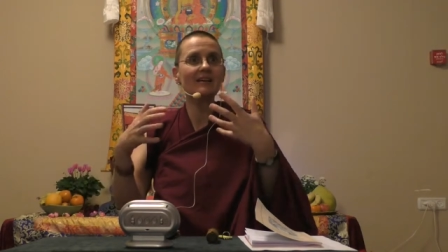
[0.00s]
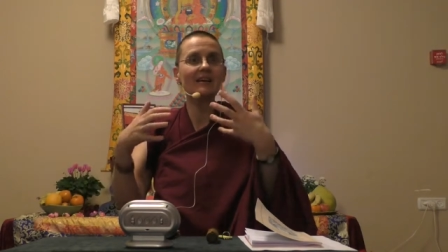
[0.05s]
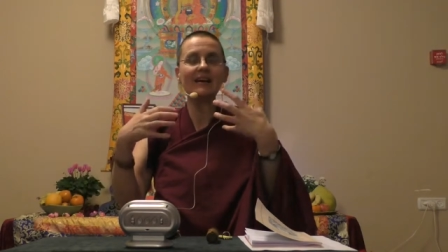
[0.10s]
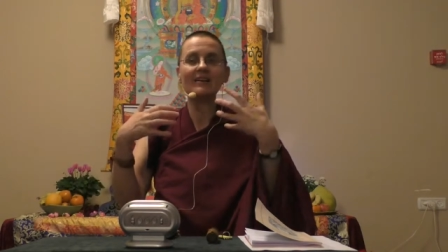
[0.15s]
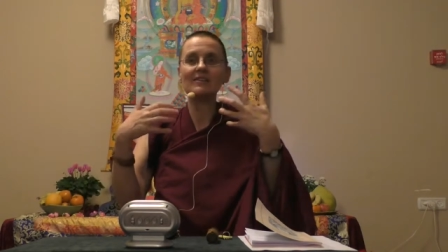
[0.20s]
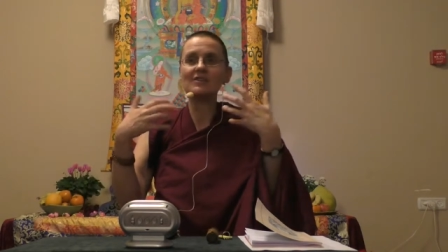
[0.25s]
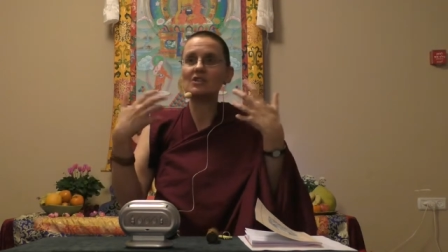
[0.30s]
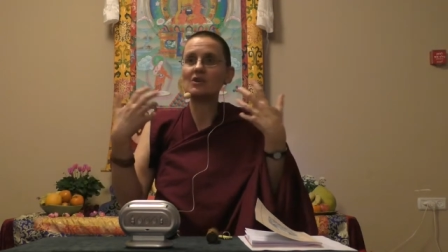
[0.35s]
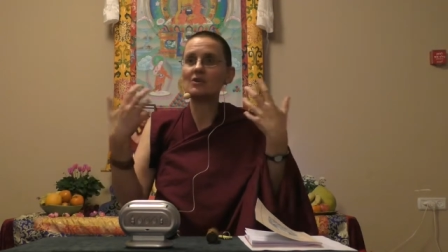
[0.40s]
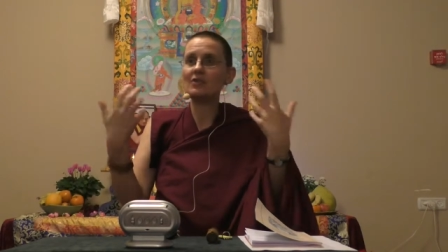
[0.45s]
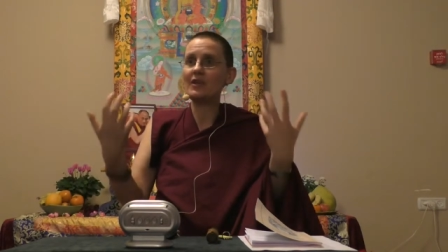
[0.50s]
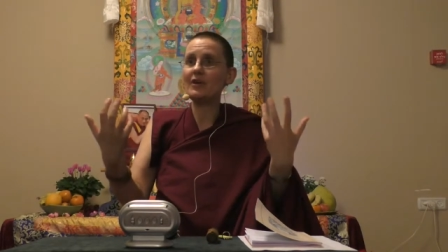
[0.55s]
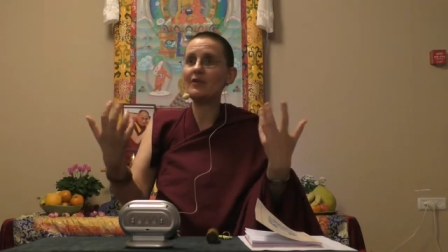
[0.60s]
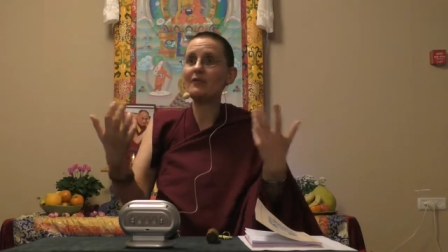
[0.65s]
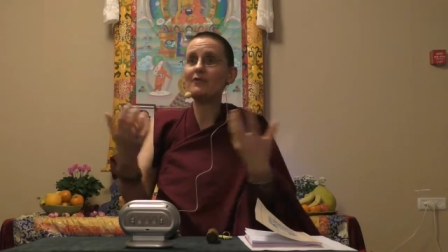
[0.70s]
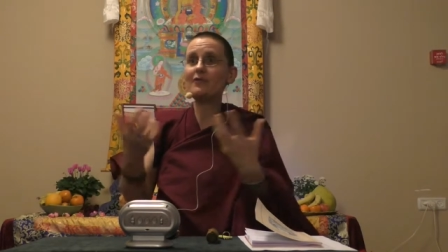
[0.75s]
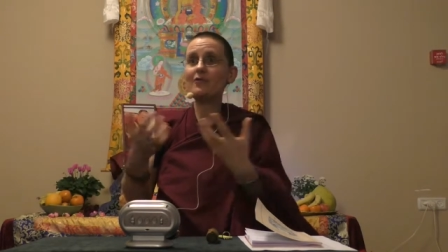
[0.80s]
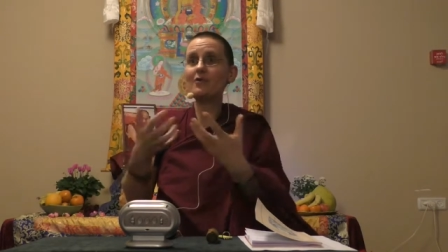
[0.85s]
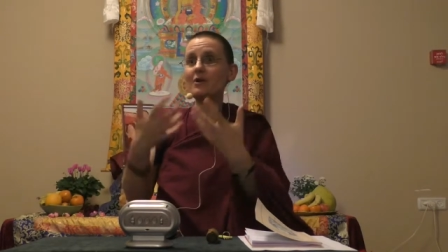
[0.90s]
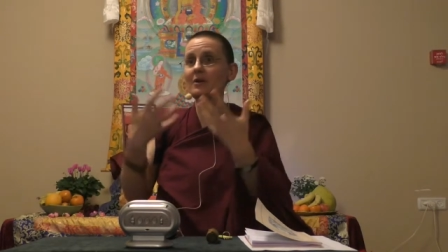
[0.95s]
And so,
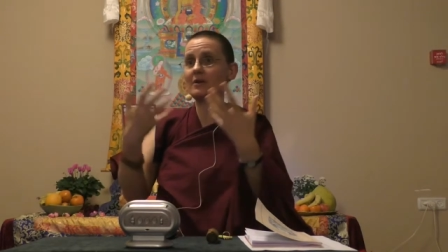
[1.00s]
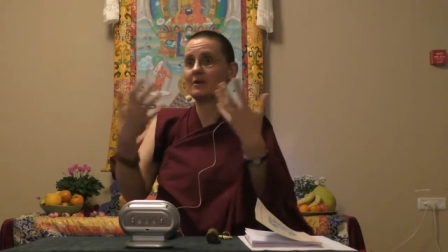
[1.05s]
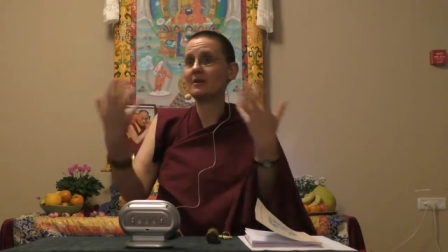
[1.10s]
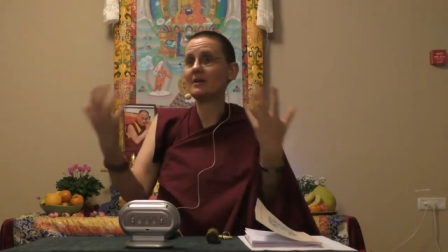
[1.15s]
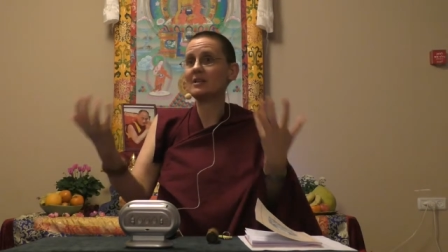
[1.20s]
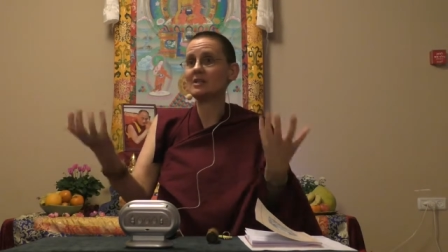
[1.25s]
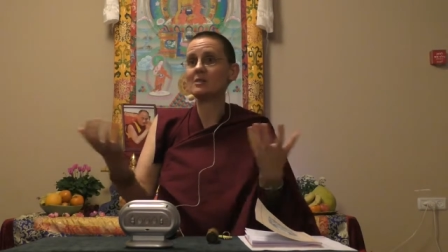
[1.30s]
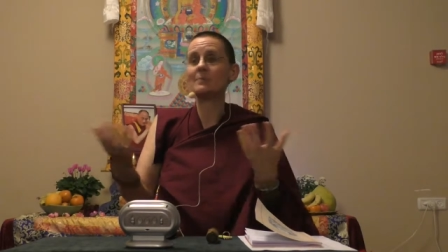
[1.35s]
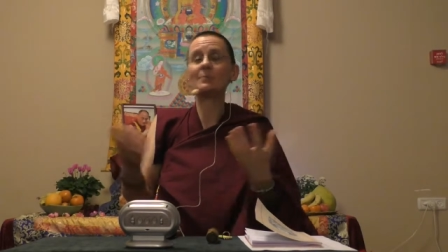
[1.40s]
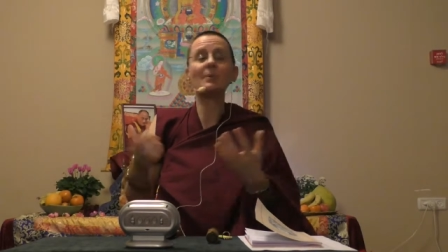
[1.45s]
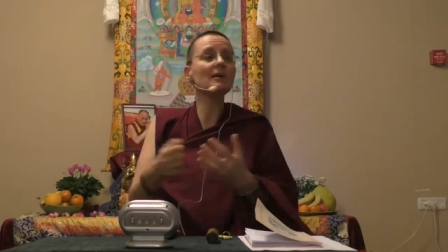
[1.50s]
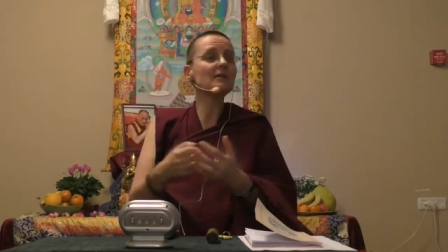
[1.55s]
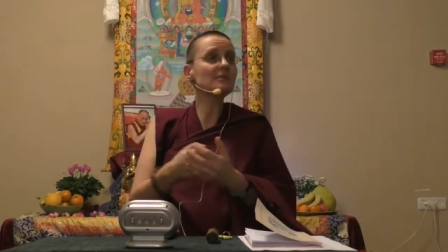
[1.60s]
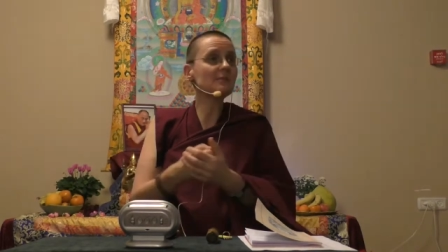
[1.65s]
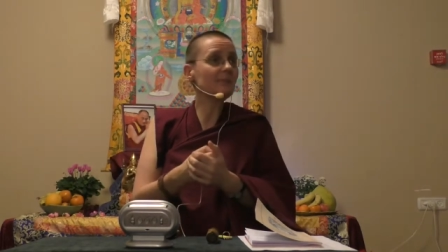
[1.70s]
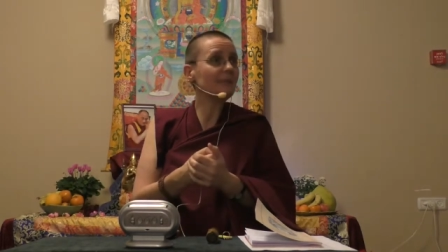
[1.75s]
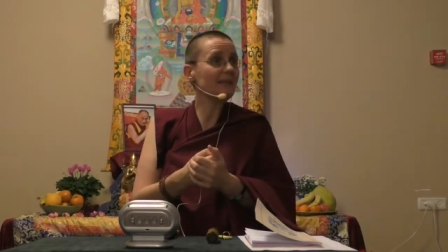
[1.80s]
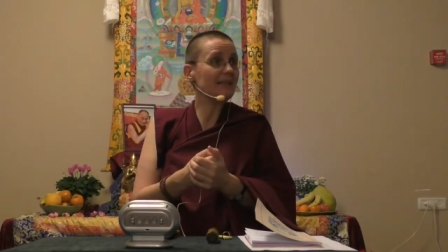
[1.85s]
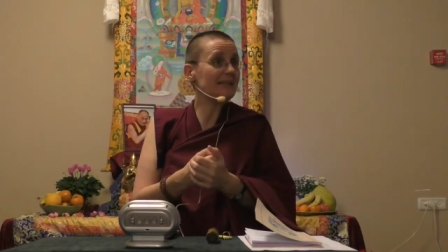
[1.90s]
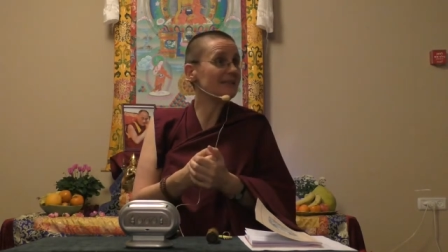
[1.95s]
therefore, it's a
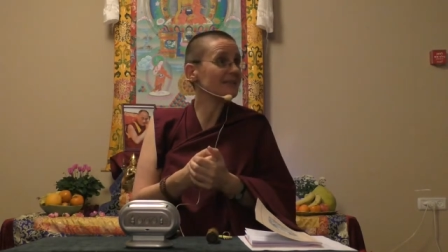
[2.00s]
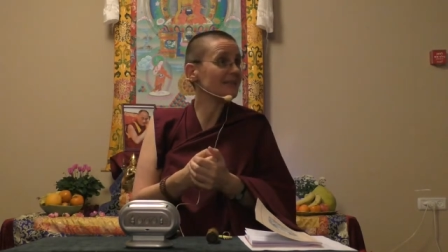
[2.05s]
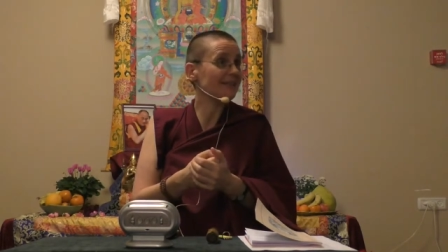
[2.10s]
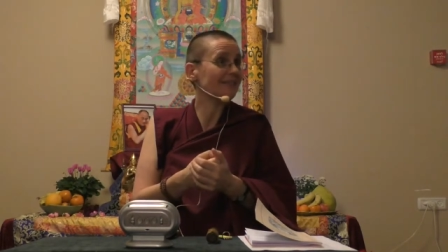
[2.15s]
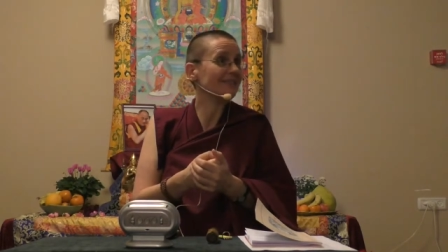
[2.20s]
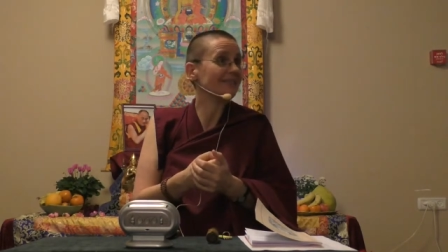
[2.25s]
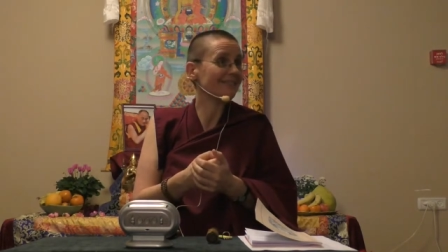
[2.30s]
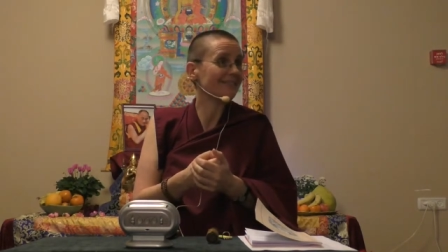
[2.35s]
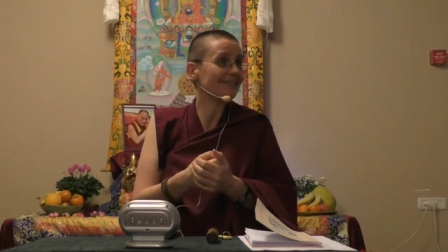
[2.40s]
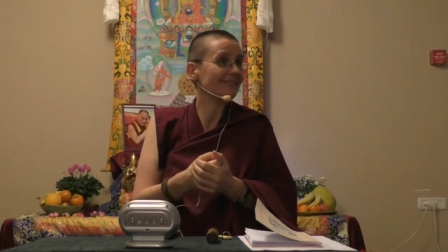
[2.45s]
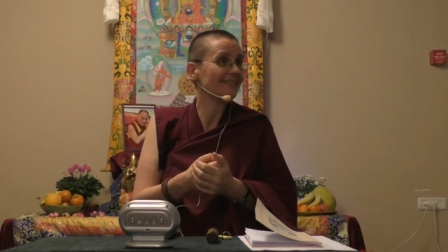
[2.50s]
possibility.